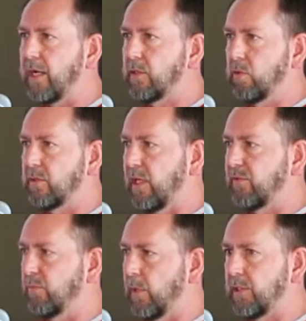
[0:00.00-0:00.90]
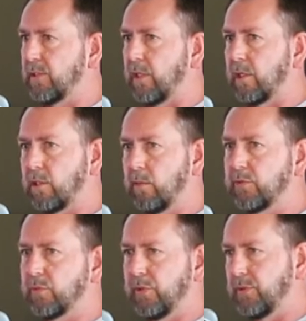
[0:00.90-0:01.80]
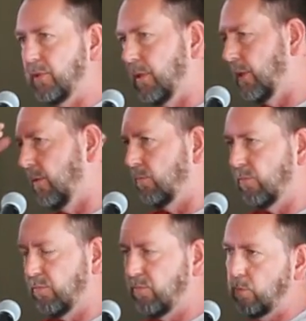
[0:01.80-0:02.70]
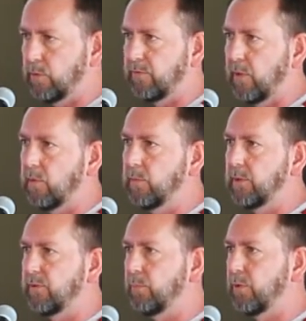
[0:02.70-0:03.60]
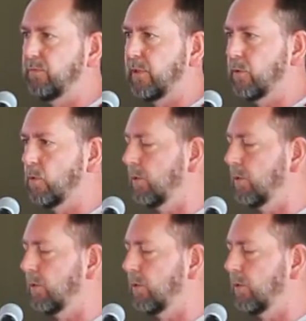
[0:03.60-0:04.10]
radical transformation that comes with the full development of the prefrontal